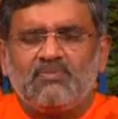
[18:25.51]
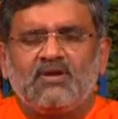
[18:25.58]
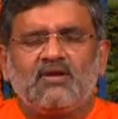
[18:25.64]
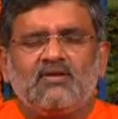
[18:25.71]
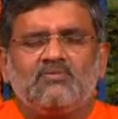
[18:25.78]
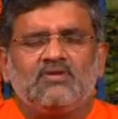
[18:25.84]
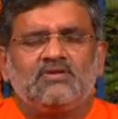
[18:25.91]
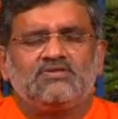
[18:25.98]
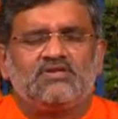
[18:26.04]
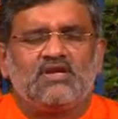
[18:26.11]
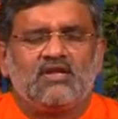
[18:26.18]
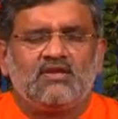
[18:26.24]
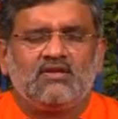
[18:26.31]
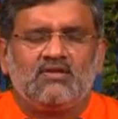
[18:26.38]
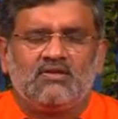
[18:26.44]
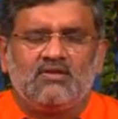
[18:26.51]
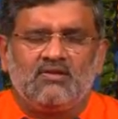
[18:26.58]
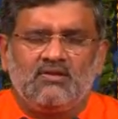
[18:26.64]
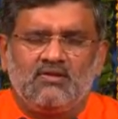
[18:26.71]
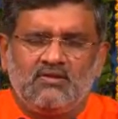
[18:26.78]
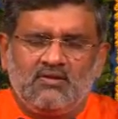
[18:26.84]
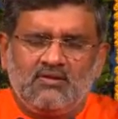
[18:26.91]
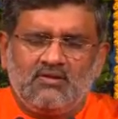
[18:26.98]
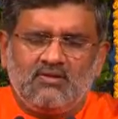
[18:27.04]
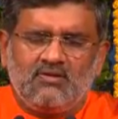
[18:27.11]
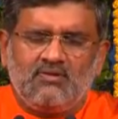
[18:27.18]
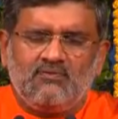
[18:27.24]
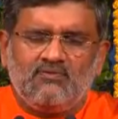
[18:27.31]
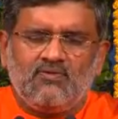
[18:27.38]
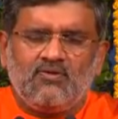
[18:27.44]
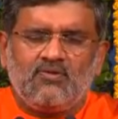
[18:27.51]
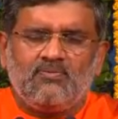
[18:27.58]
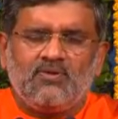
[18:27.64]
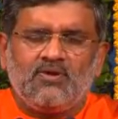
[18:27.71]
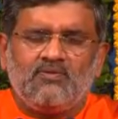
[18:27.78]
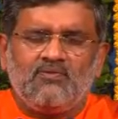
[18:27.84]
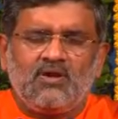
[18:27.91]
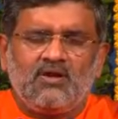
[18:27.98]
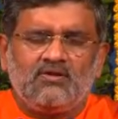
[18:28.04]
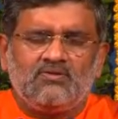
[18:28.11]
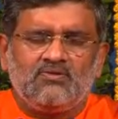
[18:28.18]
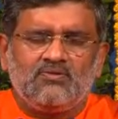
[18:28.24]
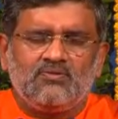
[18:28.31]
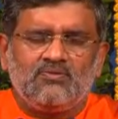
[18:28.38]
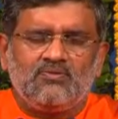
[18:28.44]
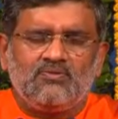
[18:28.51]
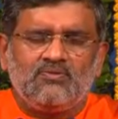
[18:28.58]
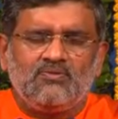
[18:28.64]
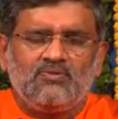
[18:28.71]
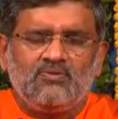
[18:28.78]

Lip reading: becomes a channel for Bhagwan to